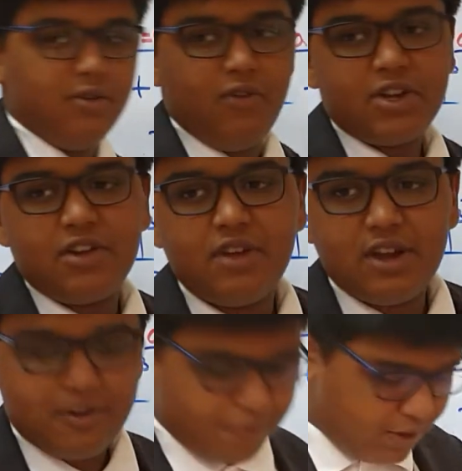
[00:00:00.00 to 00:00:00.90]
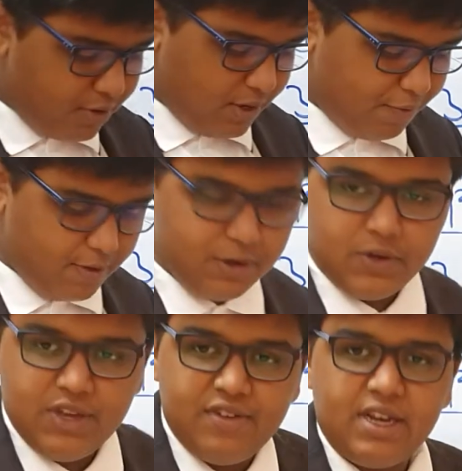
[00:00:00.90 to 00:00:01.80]
whatever if we do
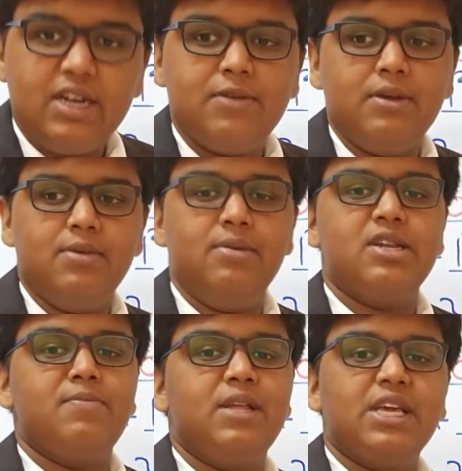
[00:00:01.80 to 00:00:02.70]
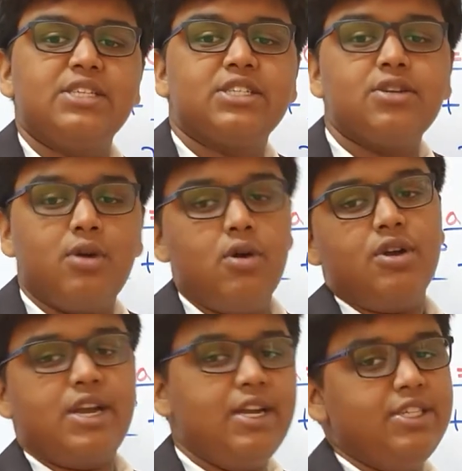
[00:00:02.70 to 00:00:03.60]
even multiplication or
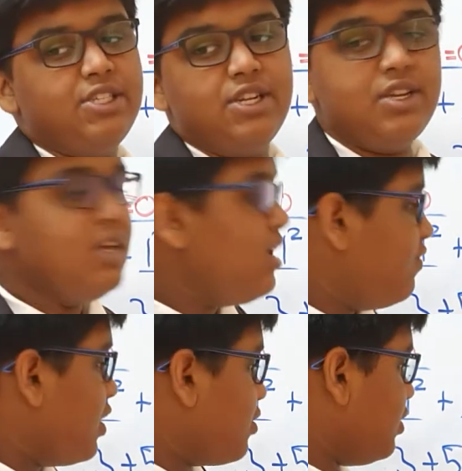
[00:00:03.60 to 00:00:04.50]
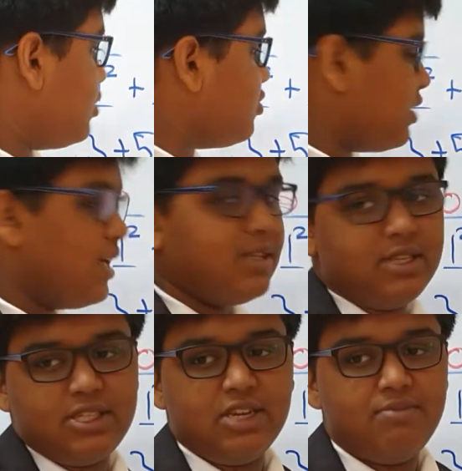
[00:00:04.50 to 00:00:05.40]
addition, we are going to get the
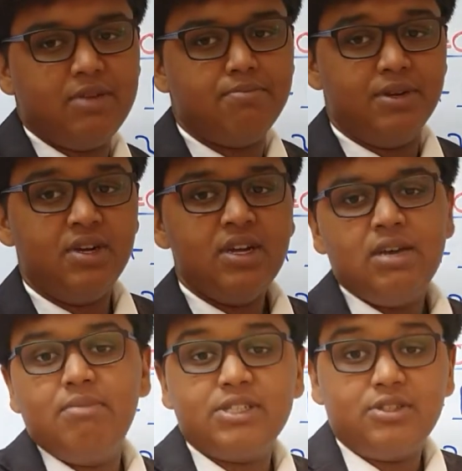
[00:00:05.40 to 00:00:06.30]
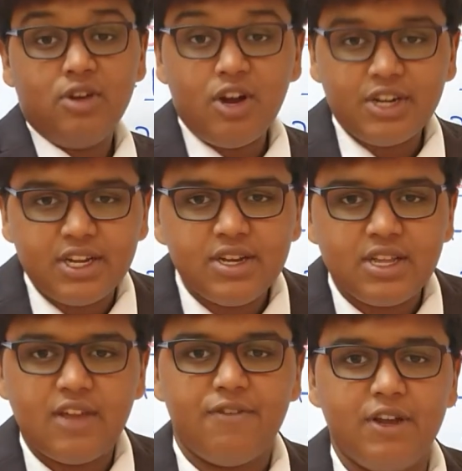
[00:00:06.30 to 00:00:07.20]
same number, but not in
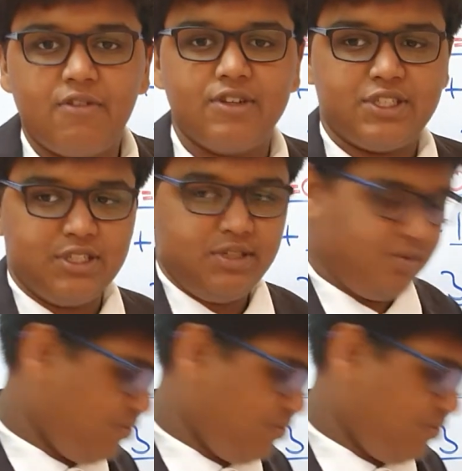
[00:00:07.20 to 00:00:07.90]
every question.